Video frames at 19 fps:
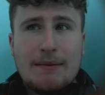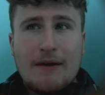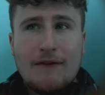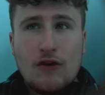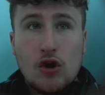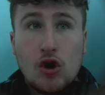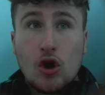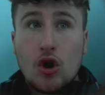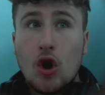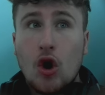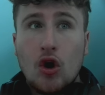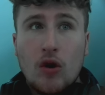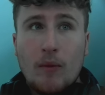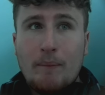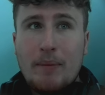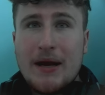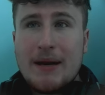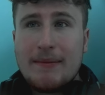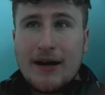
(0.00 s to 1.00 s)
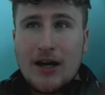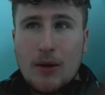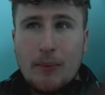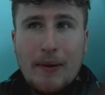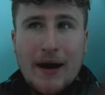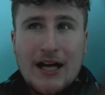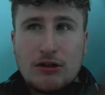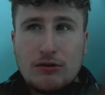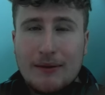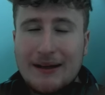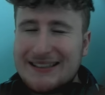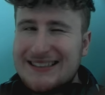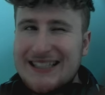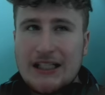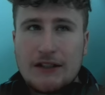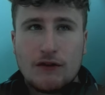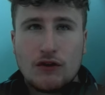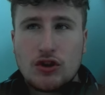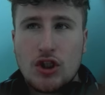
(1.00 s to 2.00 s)
if you look at other big men compared to him, like
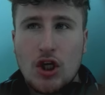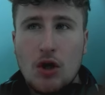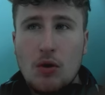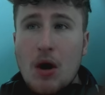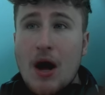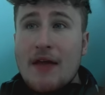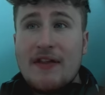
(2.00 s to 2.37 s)
6'2",